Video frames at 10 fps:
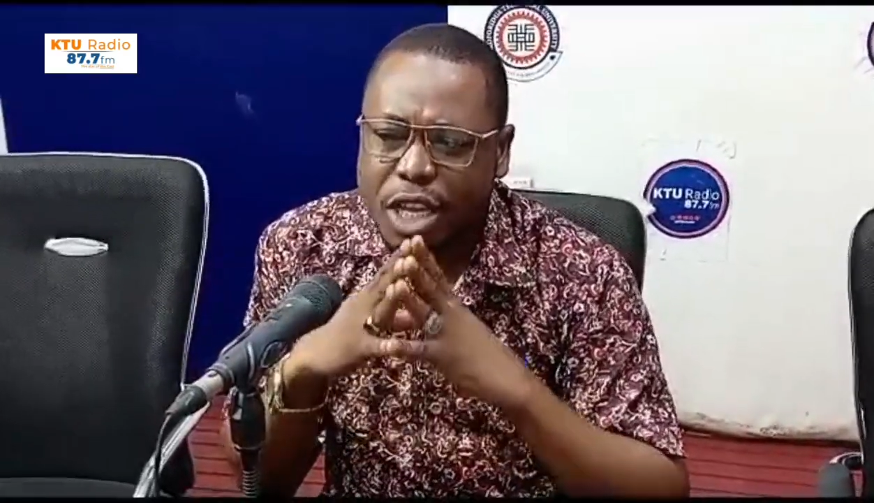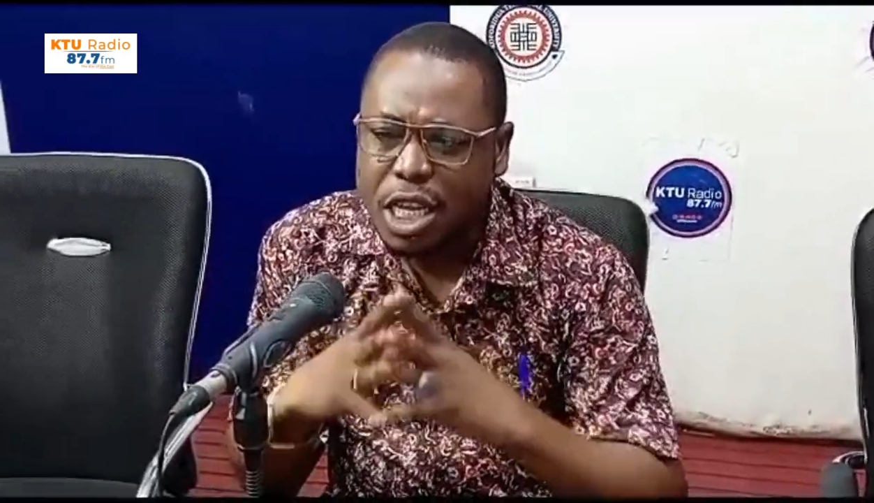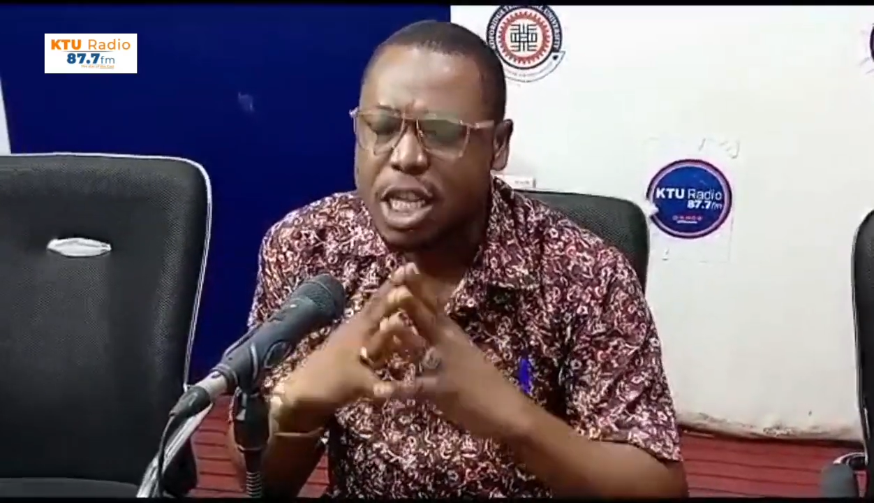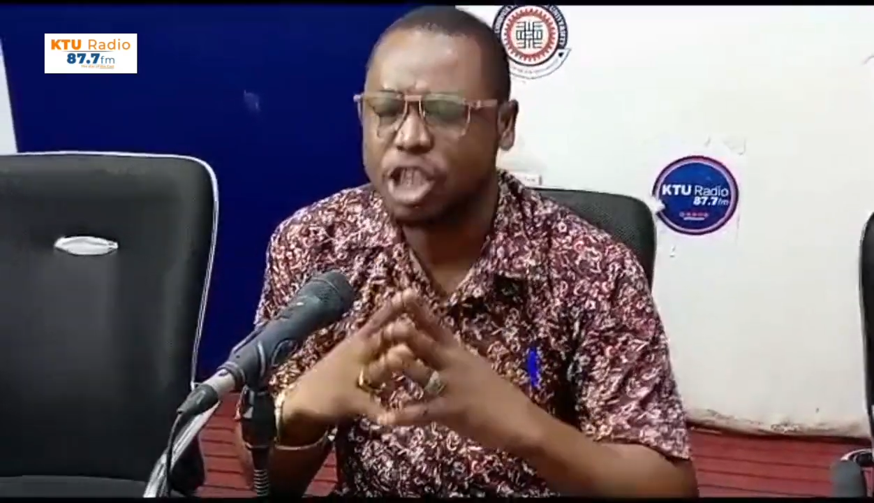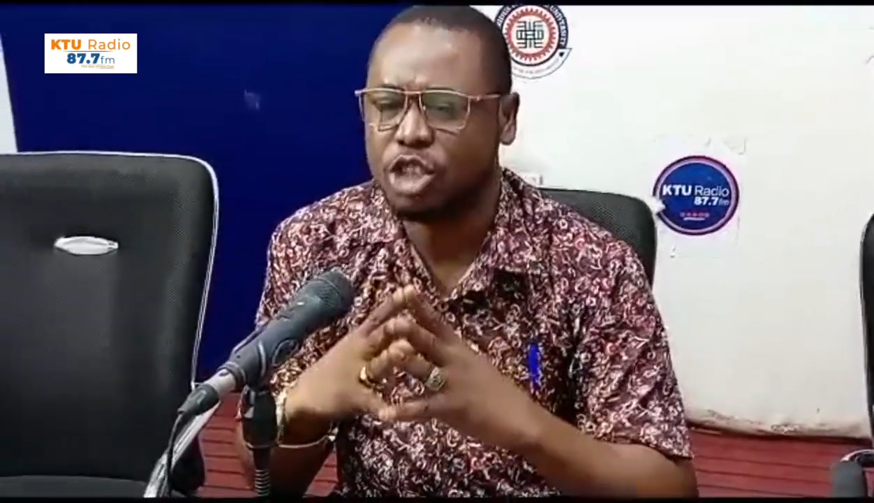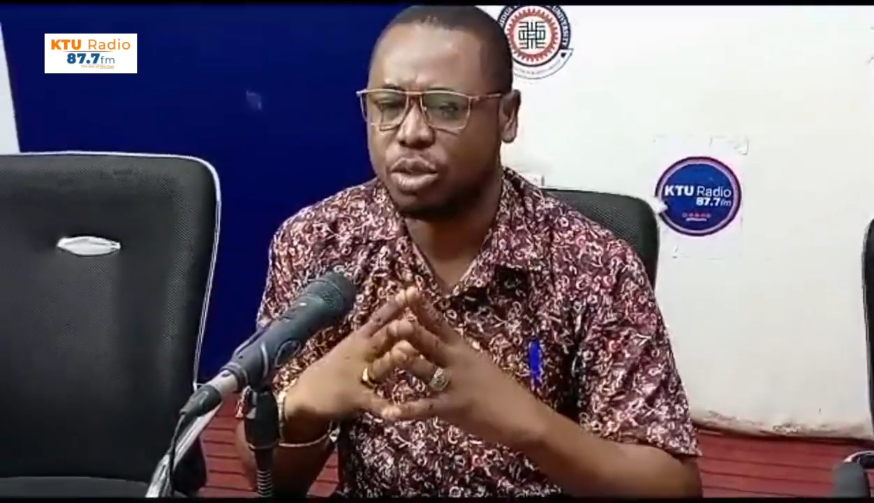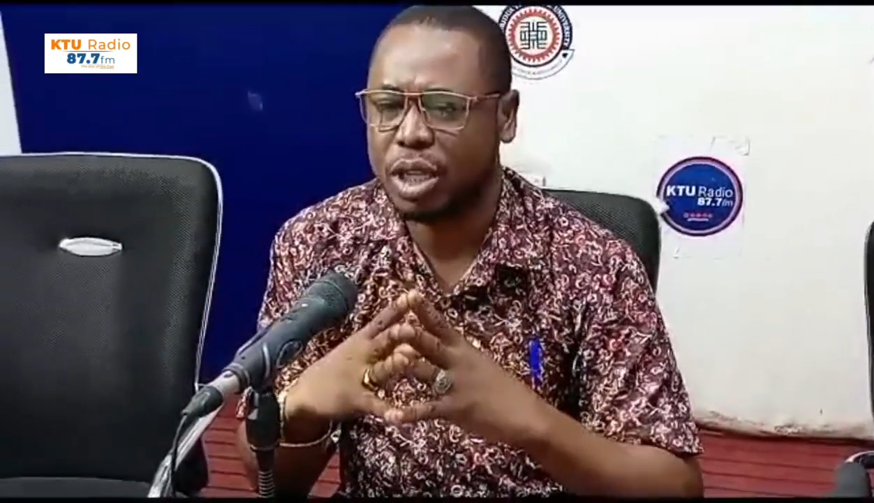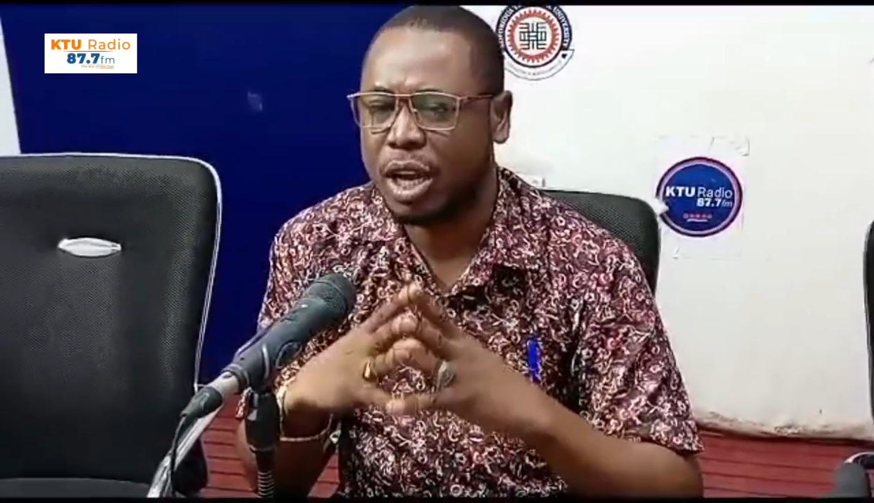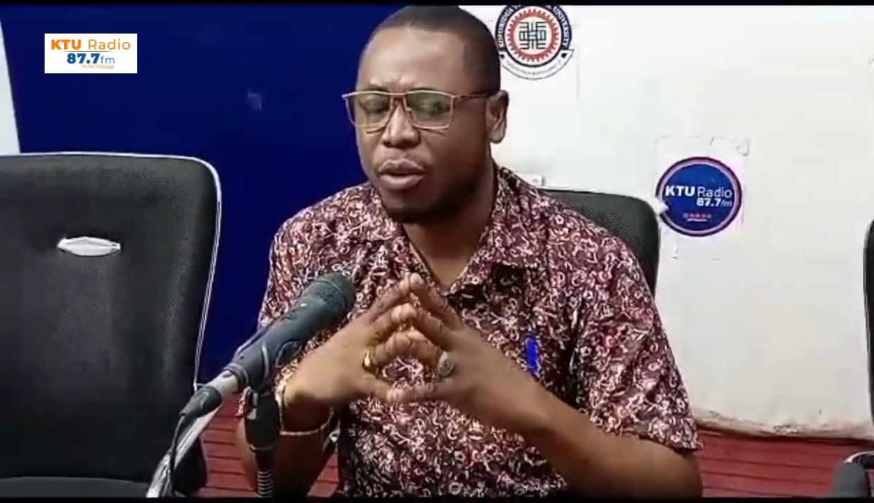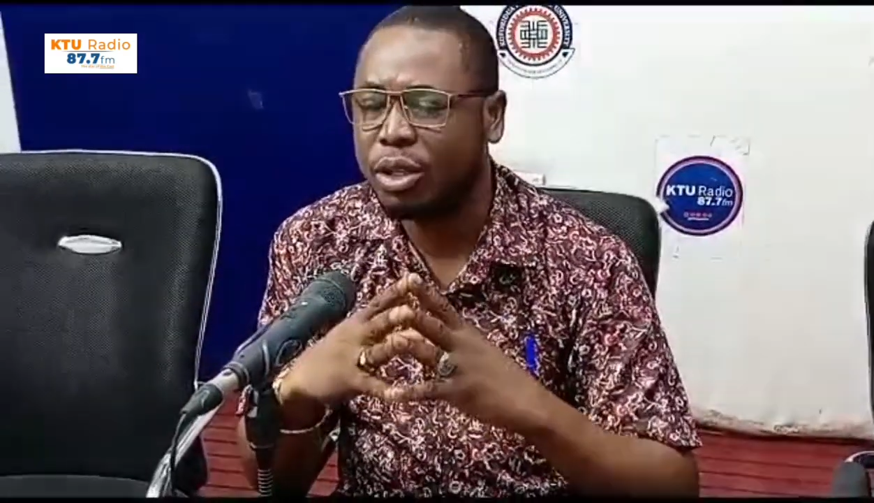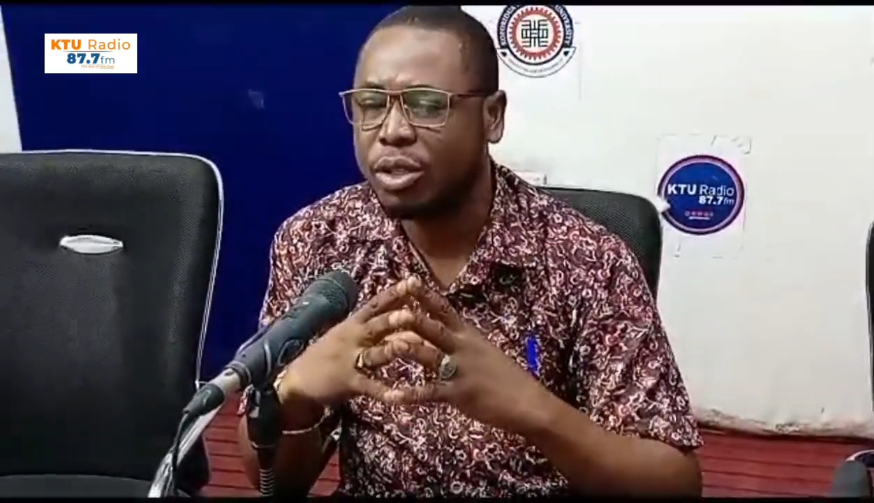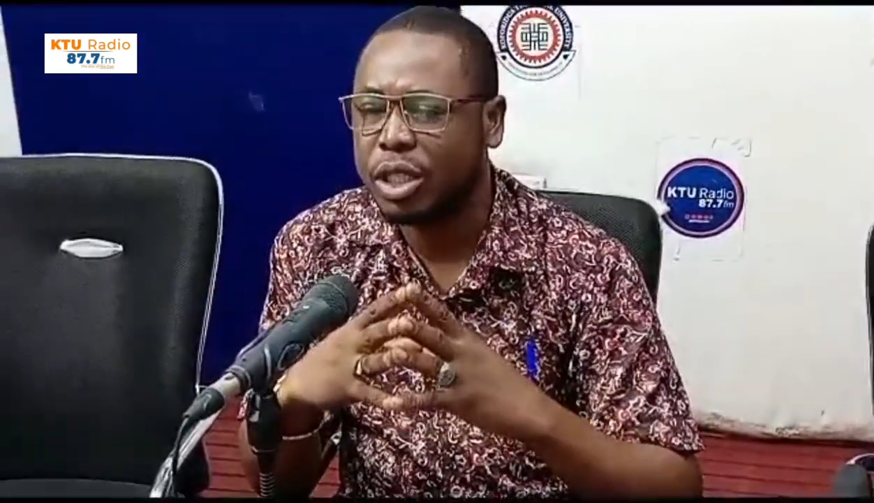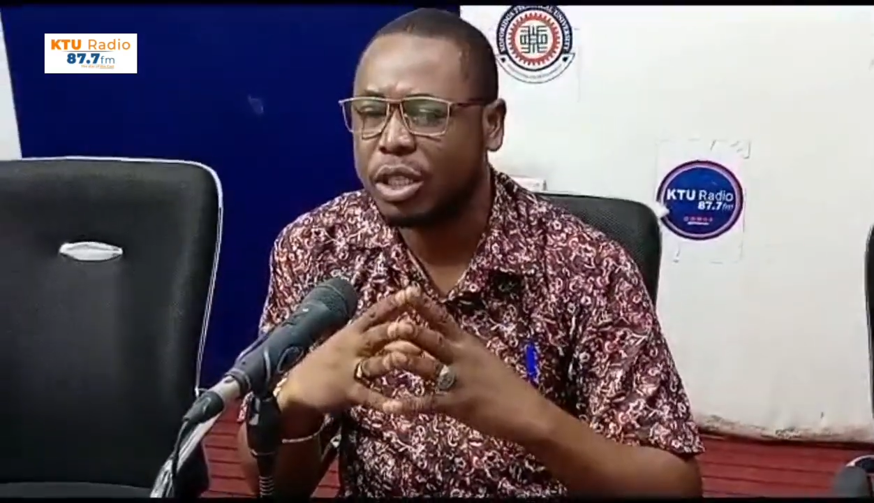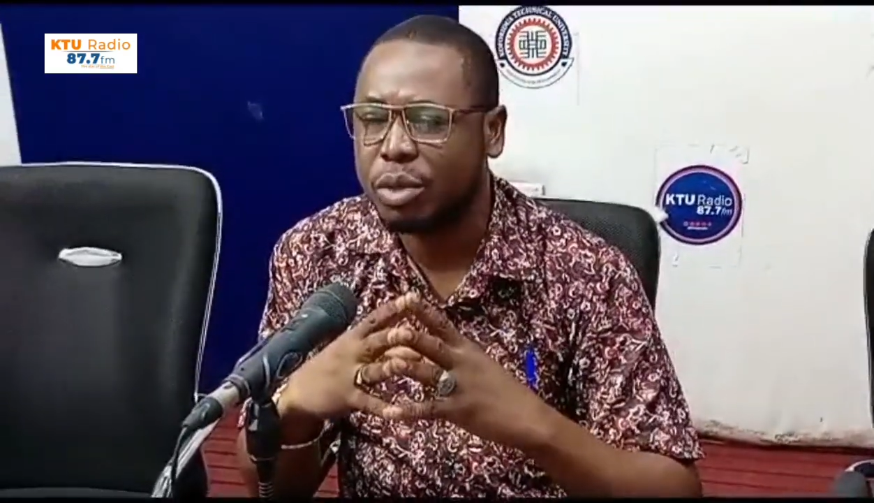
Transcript: issues, and I want to deal with